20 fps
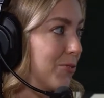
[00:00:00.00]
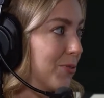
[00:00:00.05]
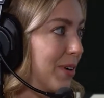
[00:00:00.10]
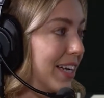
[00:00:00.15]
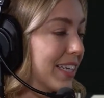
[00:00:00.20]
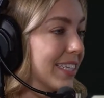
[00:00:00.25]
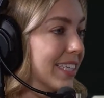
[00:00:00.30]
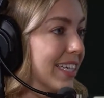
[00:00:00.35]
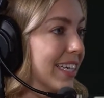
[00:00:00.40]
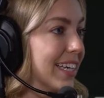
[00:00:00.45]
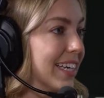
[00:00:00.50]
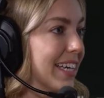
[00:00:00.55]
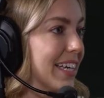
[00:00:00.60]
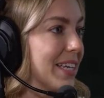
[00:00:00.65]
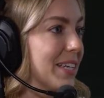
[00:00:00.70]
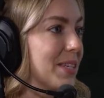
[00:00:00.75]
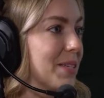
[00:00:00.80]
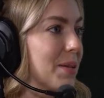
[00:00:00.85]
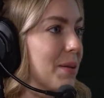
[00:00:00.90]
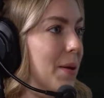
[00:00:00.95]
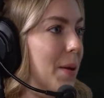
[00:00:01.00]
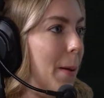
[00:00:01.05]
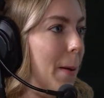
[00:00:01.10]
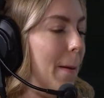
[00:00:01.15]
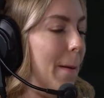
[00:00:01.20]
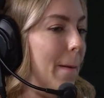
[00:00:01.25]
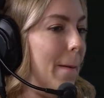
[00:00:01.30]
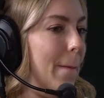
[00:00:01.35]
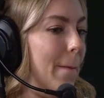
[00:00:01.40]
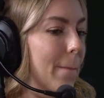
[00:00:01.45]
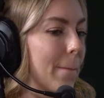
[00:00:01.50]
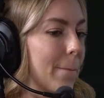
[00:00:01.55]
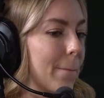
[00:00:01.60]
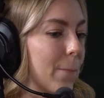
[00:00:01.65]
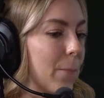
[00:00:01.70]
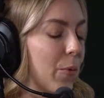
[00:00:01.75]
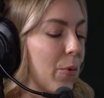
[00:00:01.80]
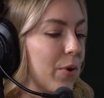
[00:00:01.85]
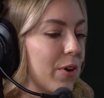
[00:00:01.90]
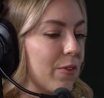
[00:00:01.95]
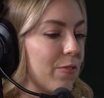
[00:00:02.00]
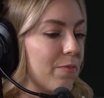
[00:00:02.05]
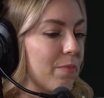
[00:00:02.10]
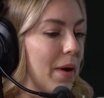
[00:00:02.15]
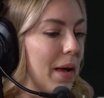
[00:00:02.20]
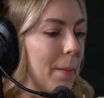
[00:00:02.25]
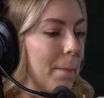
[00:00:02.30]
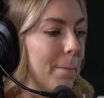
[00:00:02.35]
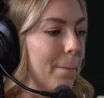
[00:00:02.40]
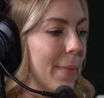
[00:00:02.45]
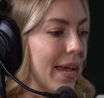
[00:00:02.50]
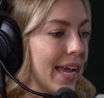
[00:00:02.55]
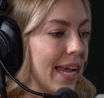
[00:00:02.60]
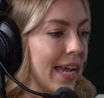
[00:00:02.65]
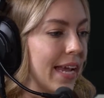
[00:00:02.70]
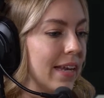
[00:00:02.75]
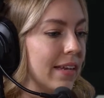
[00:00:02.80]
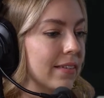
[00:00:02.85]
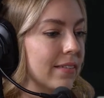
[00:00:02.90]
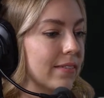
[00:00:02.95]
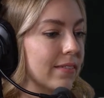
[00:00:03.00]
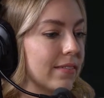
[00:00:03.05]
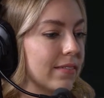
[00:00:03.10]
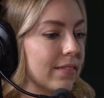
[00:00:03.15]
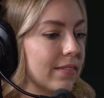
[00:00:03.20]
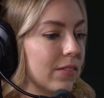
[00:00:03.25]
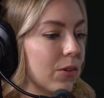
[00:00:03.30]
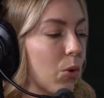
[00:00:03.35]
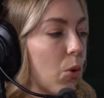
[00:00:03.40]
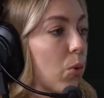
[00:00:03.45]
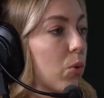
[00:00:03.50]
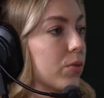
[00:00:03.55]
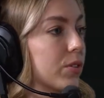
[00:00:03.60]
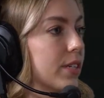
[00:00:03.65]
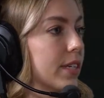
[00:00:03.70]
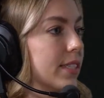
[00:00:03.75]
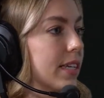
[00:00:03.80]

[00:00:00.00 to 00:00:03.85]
Directing is one of my main goals.